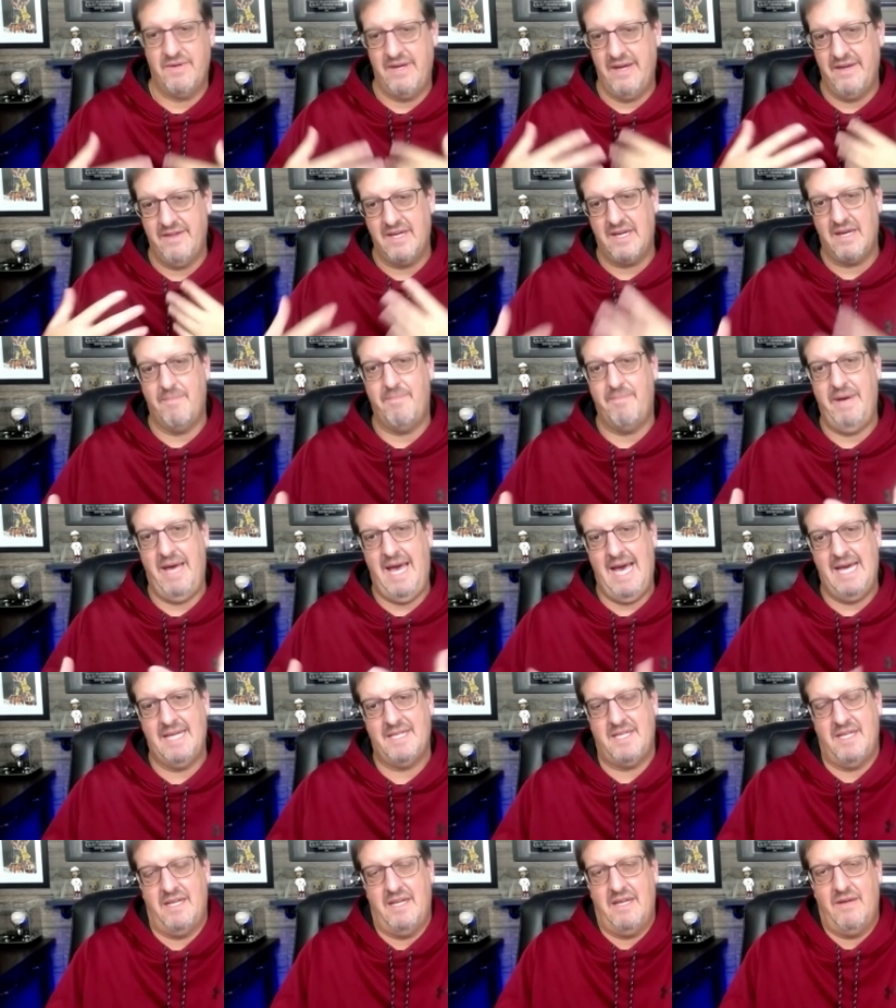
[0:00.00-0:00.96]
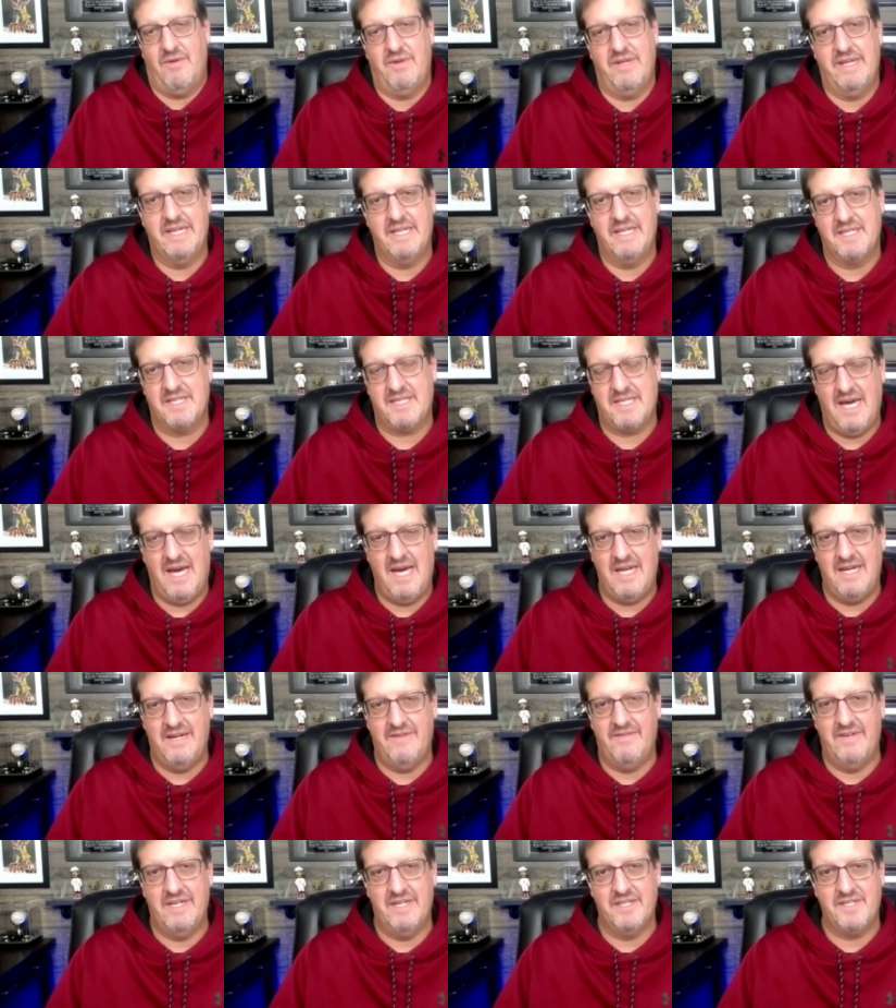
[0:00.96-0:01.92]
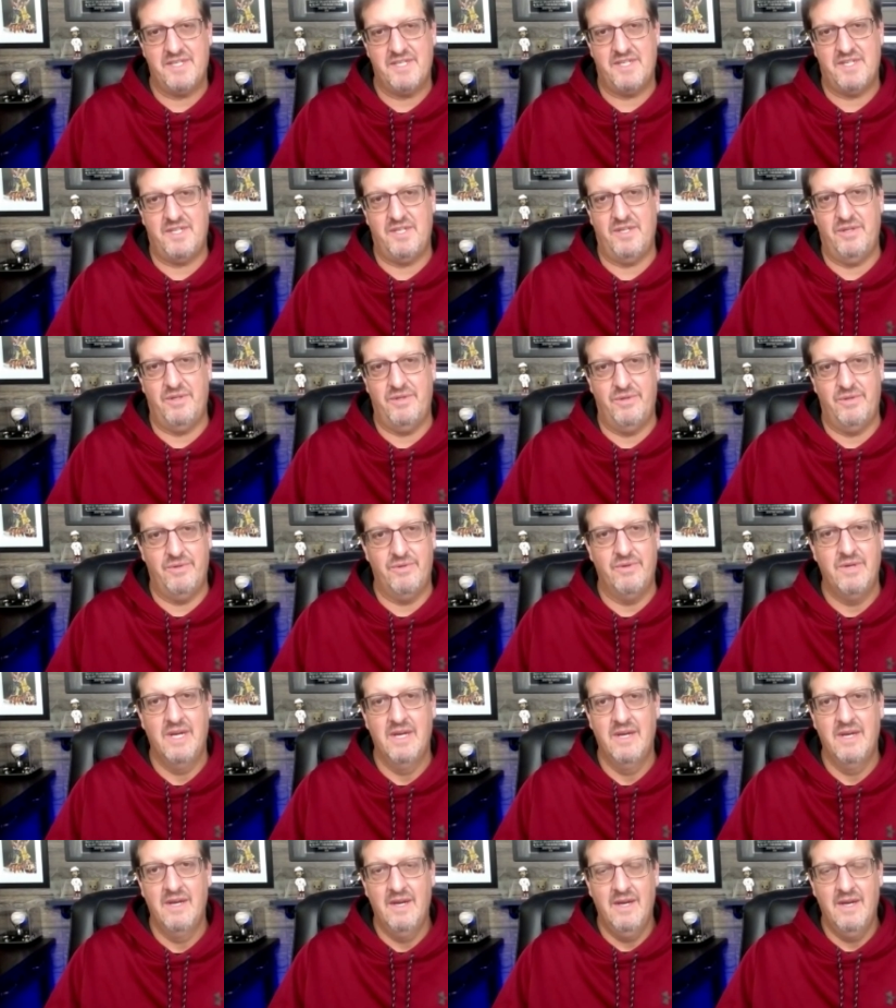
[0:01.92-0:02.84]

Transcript: We have the capacity inside of us to